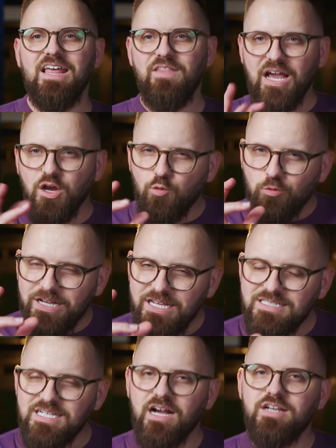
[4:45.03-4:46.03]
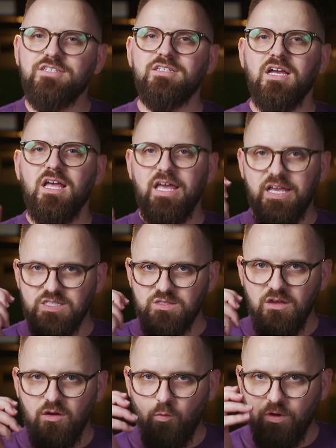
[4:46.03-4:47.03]
That green touch is
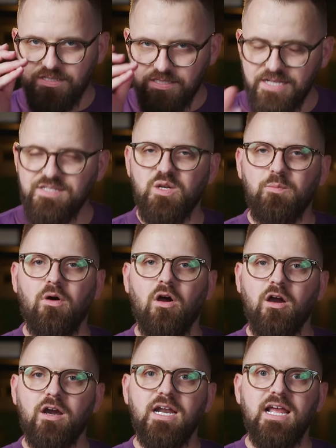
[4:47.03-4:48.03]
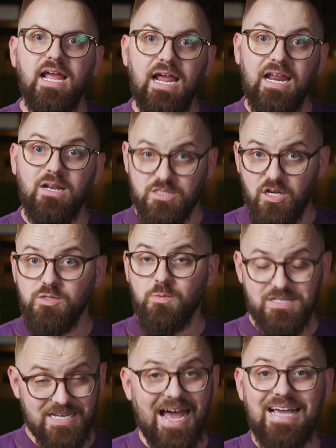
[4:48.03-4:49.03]
what sets it apart, and it's also
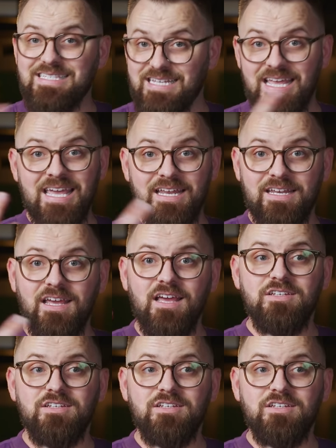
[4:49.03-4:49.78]
what ties it in